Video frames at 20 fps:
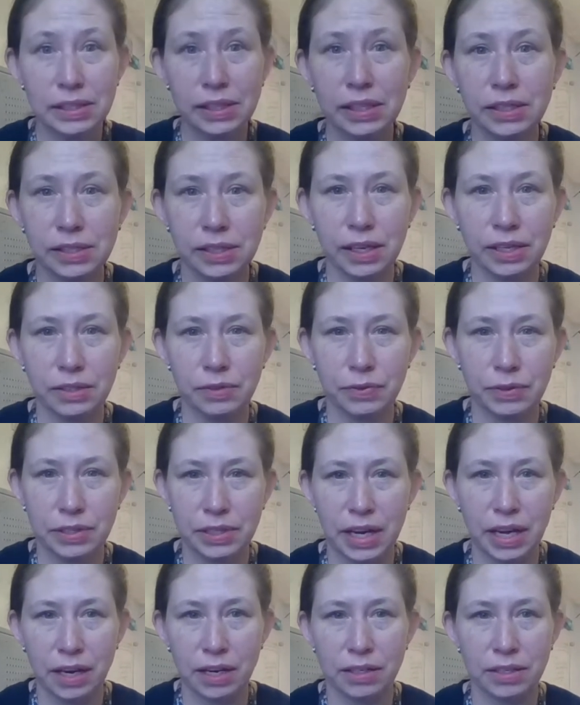D stands for
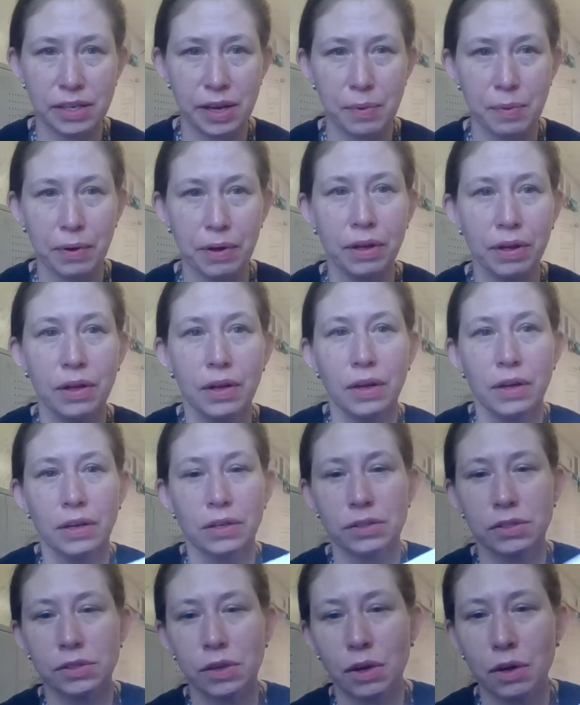data table.
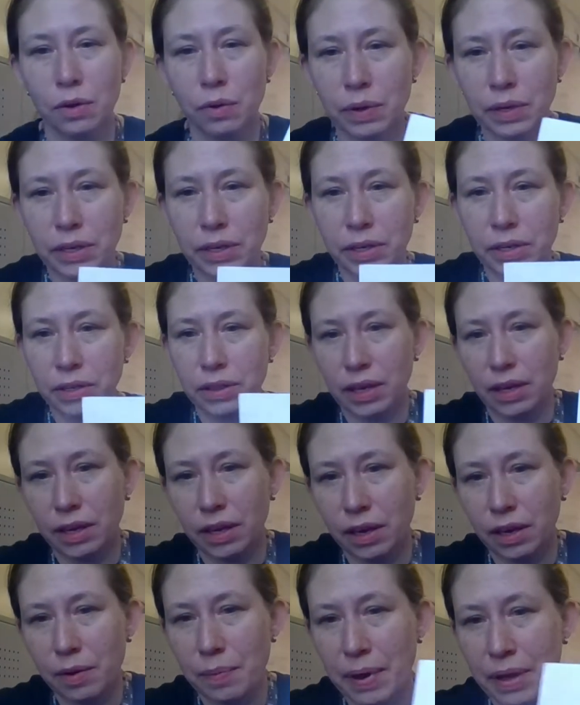So when you're
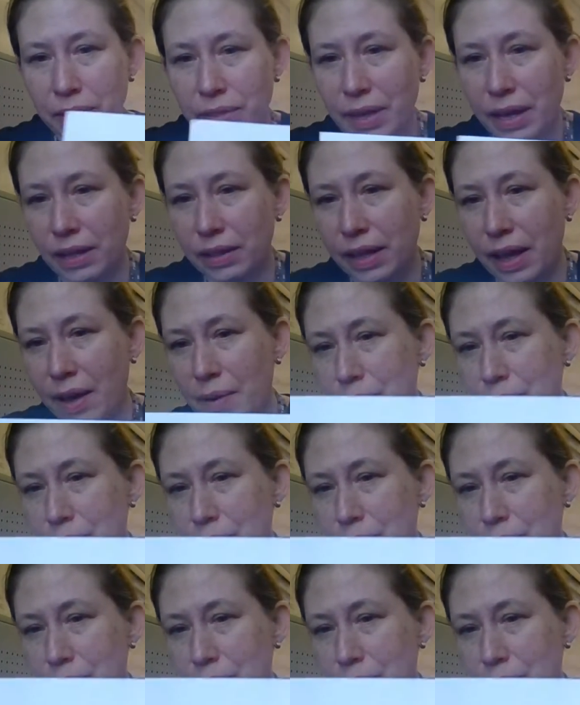thinking about that